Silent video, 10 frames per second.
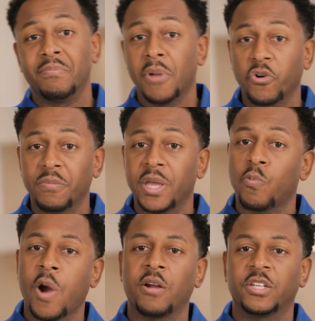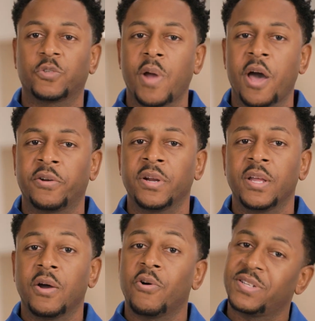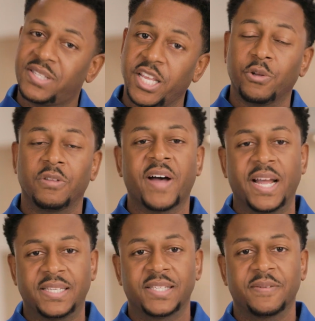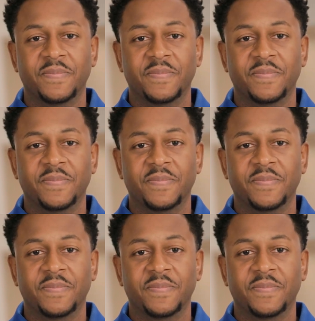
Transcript: the modem and wireless router are a single device,